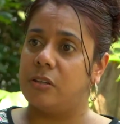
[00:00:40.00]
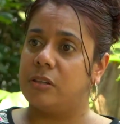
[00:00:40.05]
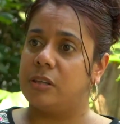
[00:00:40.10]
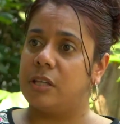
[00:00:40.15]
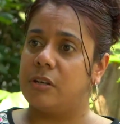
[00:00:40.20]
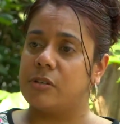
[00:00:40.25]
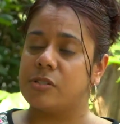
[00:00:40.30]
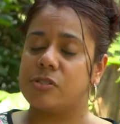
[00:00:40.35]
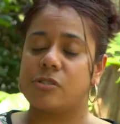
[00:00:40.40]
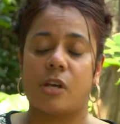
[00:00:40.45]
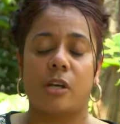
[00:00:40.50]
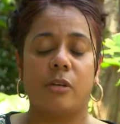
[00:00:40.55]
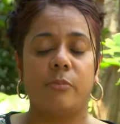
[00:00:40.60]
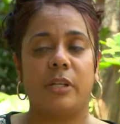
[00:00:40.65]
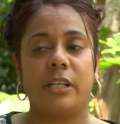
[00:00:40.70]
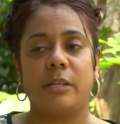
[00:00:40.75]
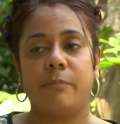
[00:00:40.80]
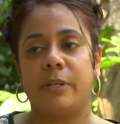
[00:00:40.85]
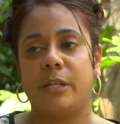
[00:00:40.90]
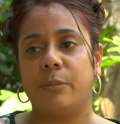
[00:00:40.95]
there are so
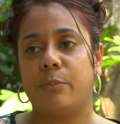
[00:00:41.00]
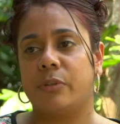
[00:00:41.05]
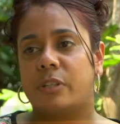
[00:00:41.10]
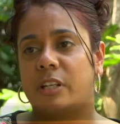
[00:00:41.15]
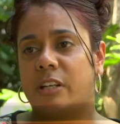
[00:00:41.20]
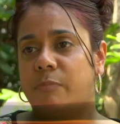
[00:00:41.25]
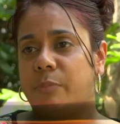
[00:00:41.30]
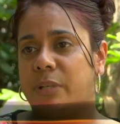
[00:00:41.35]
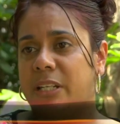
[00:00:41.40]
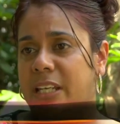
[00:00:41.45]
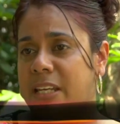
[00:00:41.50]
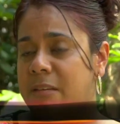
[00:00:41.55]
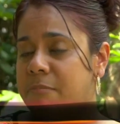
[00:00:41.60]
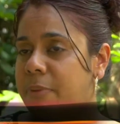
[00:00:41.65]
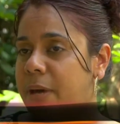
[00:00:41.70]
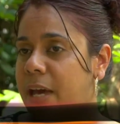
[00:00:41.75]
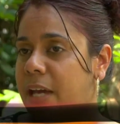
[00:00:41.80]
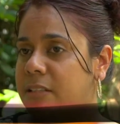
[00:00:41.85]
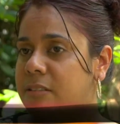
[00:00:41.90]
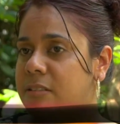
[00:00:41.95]
many people that have been
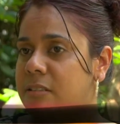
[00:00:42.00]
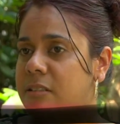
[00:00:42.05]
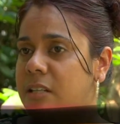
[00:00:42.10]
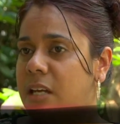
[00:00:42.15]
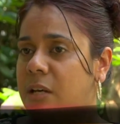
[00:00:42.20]
impacted,